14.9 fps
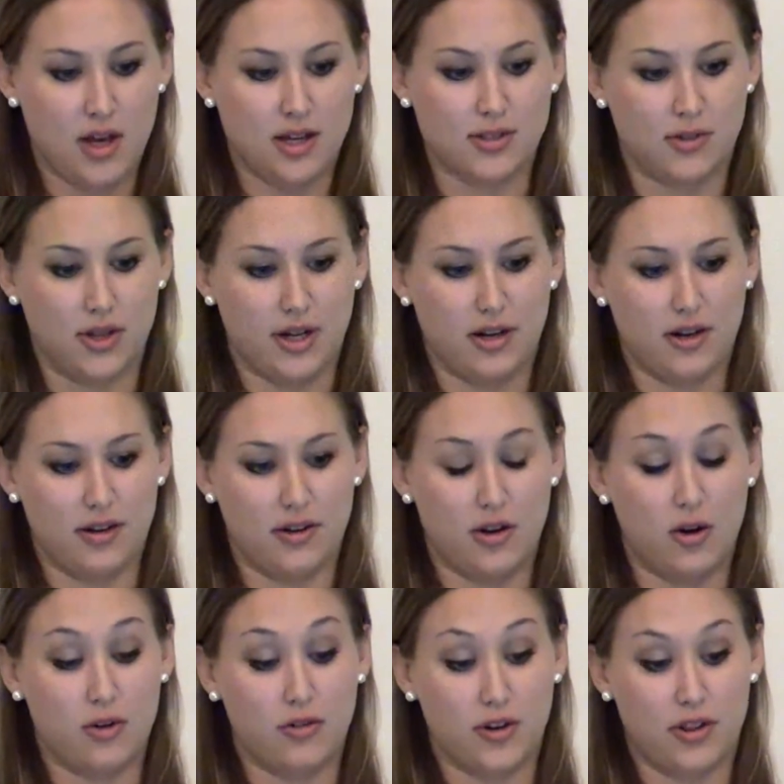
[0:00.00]
So there are
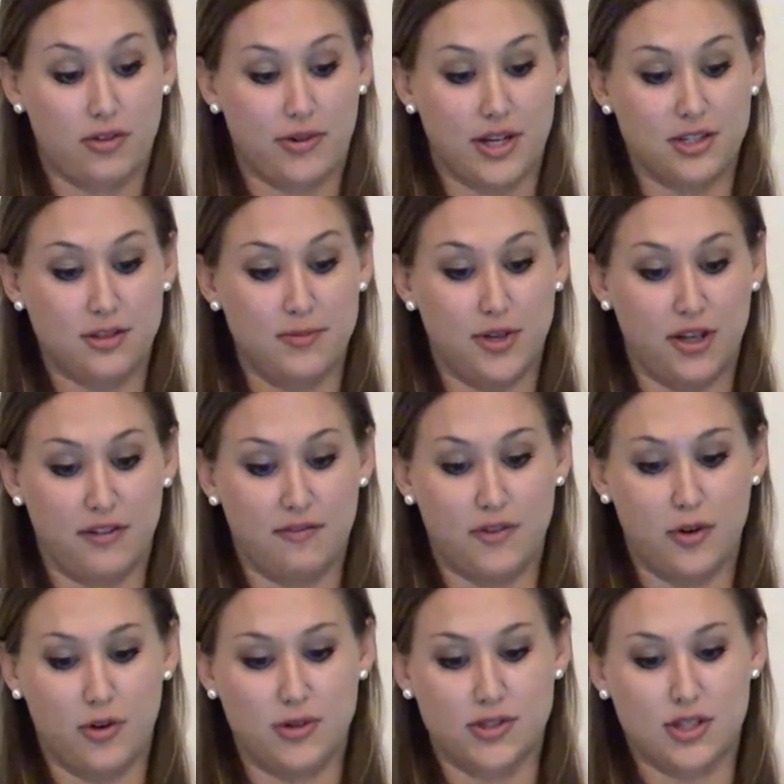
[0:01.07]
over 300 million
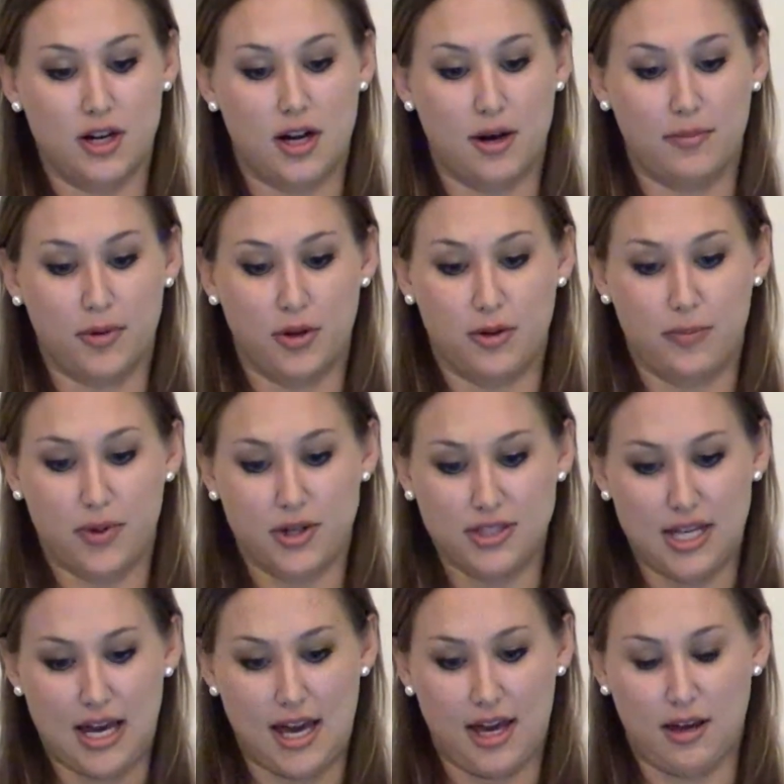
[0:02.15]
photos uploaded per
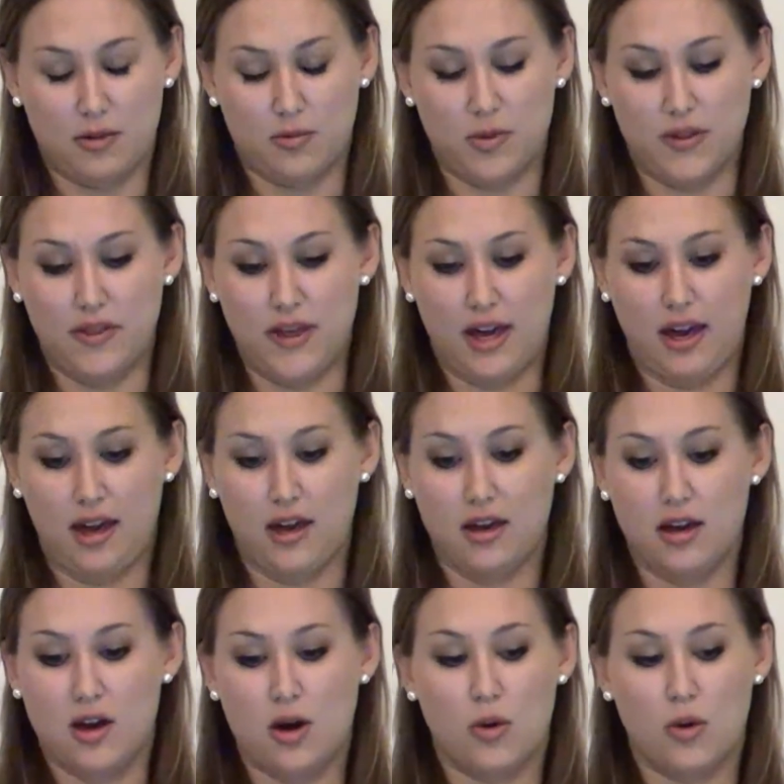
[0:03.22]
day when they